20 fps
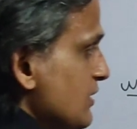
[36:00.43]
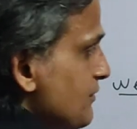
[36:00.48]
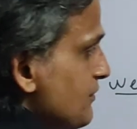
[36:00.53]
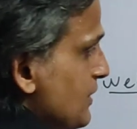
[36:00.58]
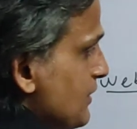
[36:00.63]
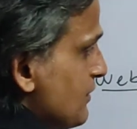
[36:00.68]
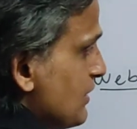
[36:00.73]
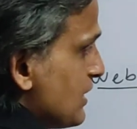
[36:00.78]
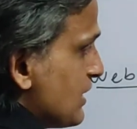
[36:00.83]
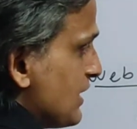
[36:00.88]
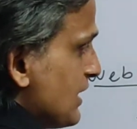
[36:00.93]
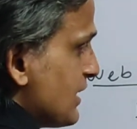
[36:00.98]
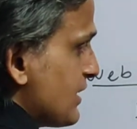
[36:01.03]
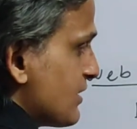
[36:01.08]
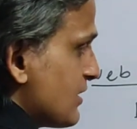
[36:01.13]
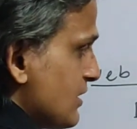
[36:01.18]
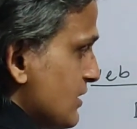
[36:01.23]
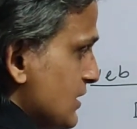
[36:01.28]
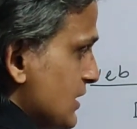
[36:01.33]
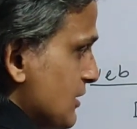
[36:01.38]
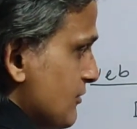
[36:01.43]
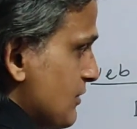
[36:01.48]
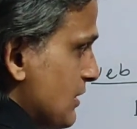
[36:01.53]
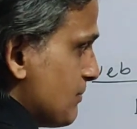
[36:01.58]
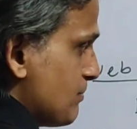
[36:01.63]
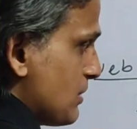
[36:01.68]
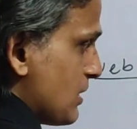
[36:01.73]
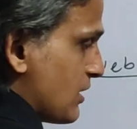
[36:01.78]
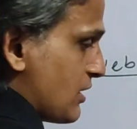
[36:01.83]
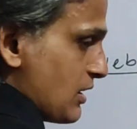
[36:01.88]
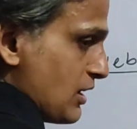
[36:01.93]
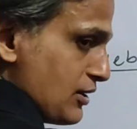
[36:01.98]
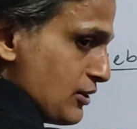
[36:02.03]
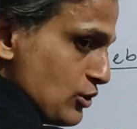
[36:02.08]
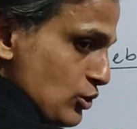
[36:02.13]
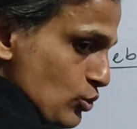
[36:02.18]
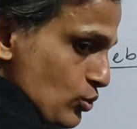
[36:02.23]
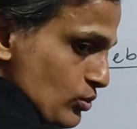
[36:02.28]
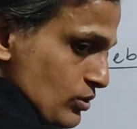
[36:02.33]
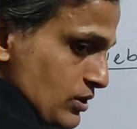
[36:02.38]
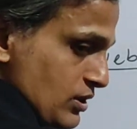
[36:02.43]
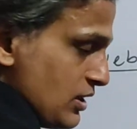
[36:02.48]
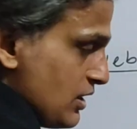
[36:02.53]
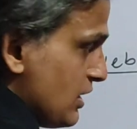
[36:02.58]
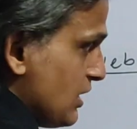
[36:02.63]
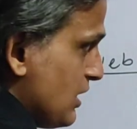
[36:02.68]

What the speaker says: we will get the web buckling loop.